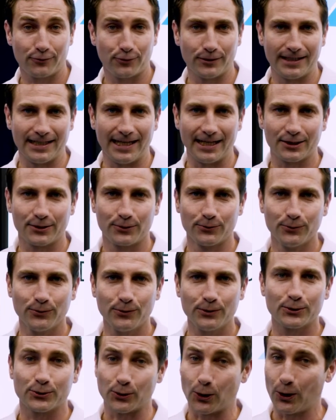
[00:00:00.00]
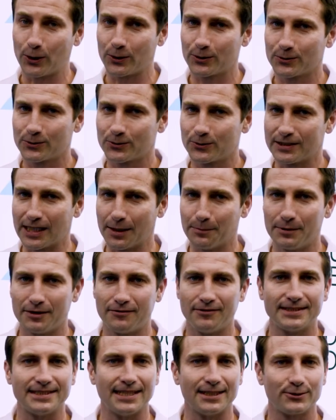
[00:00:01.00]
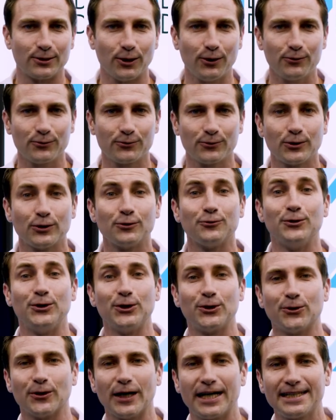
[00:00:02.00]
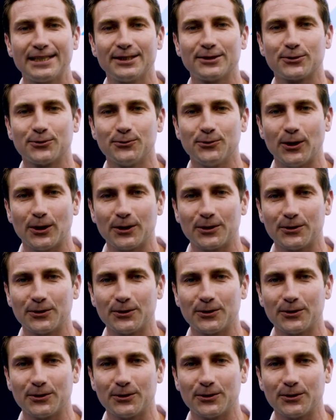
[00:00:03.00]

with VistaSoft, the I Q image plates ensure correct assignment of